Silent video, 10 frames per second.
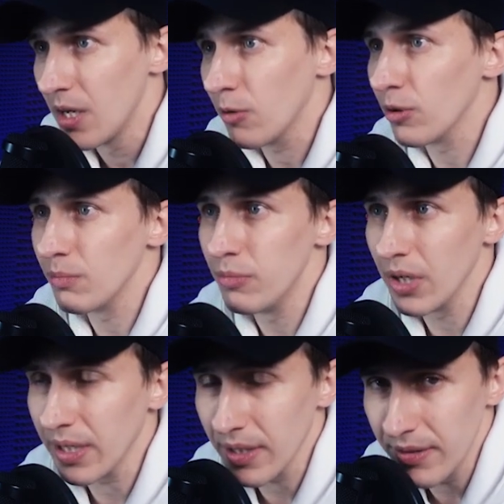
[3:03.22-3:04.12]
or
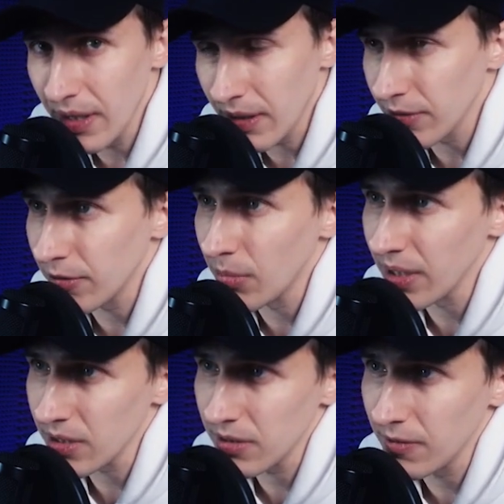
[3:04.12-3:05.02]
bringing it down to
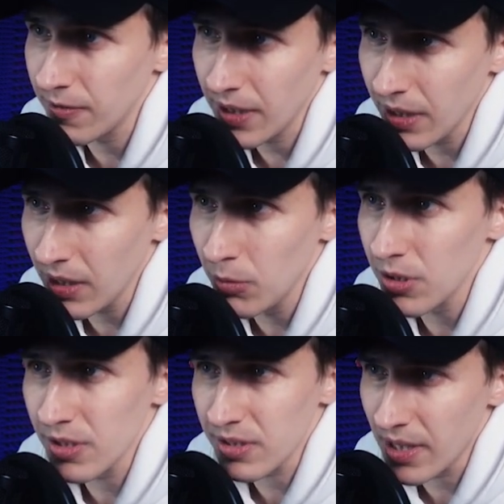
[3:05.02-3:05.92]
minus infinity,
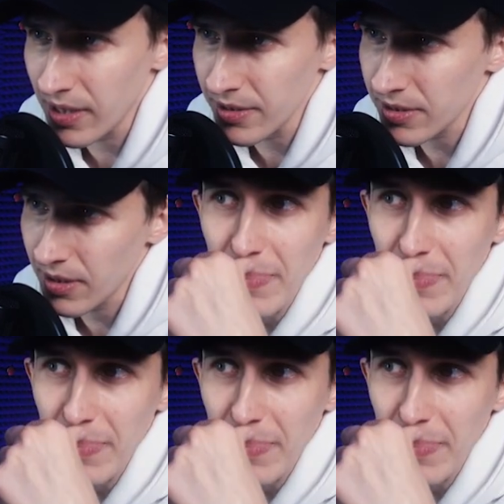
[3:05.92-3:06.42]
which is silence.